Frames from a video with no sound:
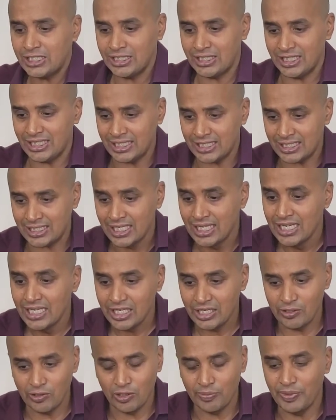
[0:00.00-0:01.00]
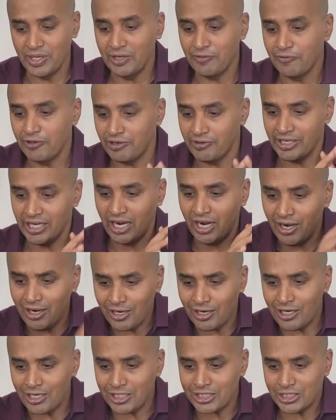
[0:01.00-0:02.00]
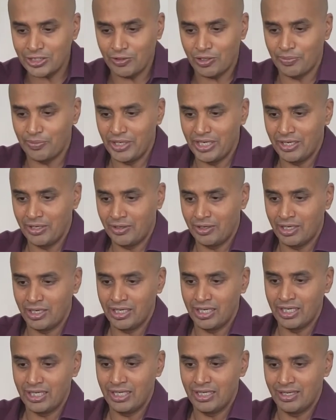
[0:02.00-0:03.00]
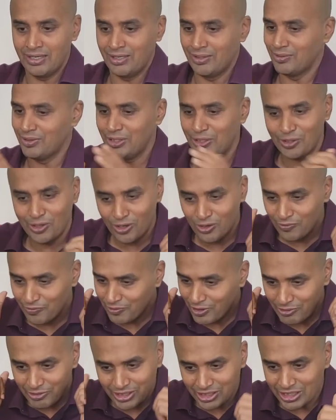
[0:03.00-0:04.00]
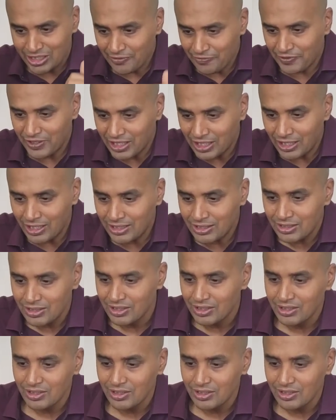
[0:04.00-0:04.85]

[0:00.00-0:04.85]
These you are being very harsh. You are being, very difficult.